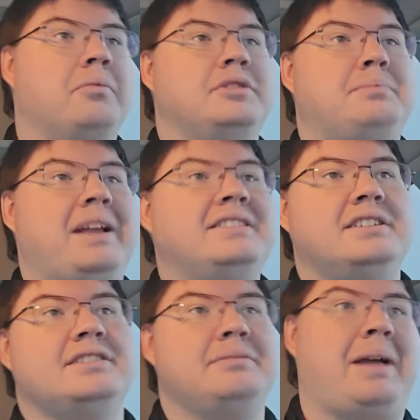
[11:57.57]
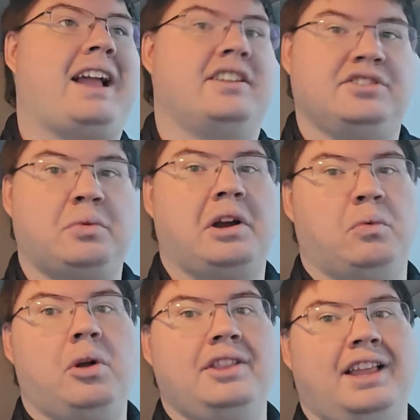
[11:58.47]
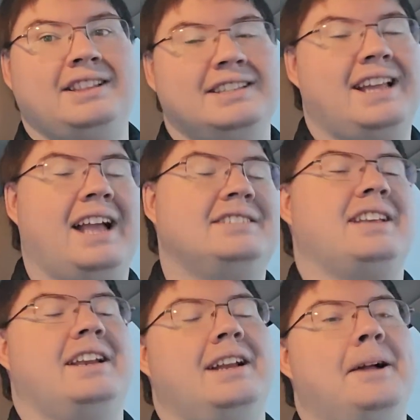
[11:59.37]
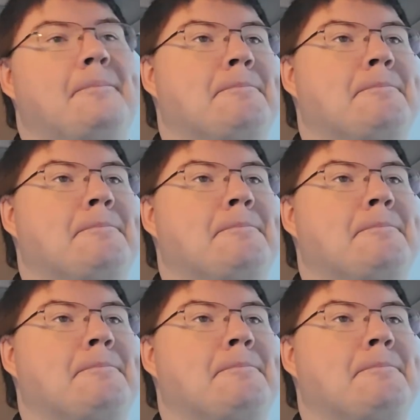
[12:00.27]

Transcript: was basically back to square one like the day I set it up.